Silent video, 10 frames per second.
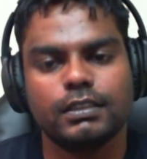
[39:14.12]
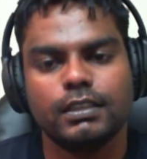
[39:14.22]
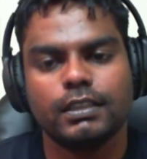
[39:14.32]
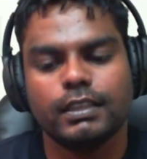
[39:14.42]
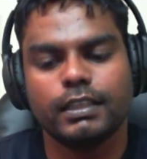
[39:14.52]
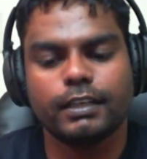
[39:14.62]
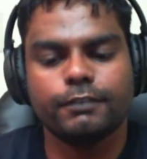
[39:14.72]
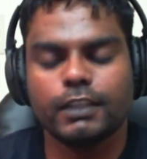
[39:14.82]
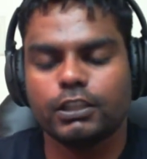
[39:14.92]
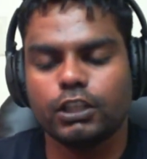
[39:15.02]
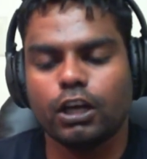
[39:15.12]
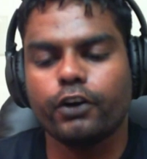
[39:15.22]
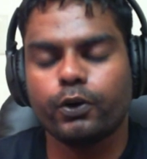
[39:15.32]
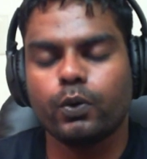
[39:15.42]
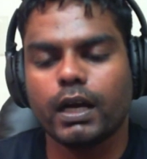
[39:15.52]
Like, I feel like the
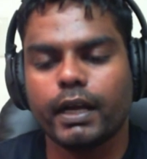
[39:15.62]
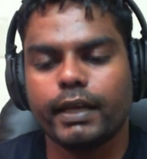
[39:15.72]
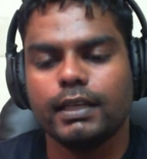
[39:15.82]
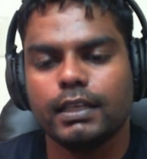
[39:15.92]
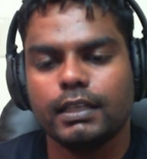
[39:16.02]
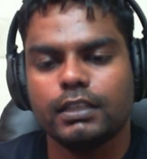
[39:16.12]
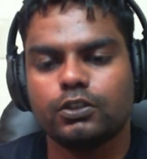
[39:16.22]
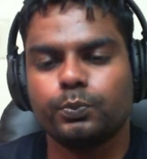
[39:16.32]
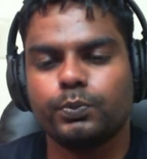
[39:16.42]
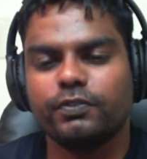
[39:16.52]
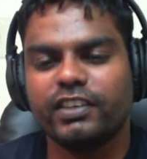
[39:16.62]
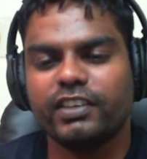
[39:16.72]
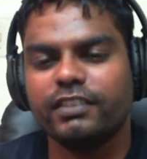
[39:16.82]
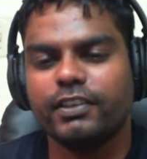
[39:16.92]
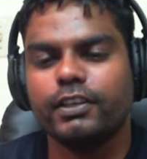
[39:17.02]
ROI is going to be
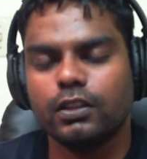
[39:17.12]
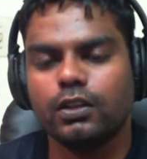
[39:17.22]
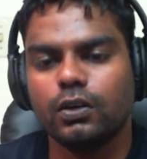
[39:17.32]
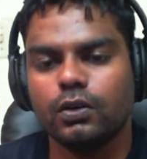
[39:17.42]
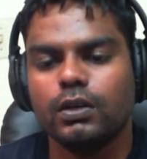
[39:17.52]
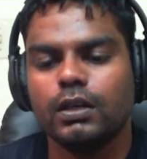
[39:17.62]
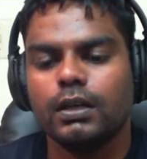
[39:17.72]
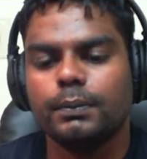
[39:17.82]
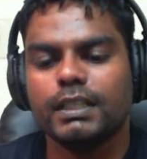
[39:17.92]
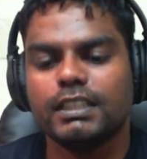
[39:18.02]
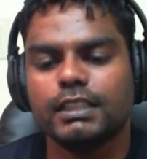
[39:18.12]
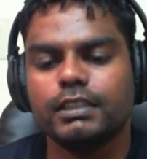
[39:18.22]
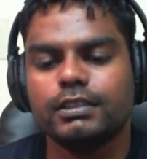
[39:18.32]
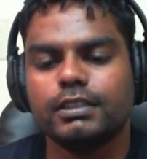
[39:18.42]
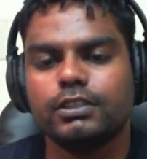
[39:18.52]
very, very low because the
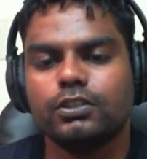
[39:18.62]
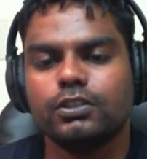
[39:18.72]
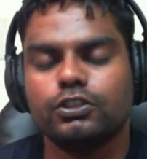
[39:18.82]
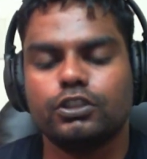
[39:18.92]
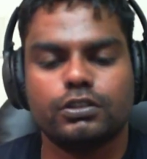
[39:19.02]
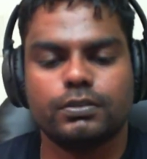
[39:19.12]
industry is going to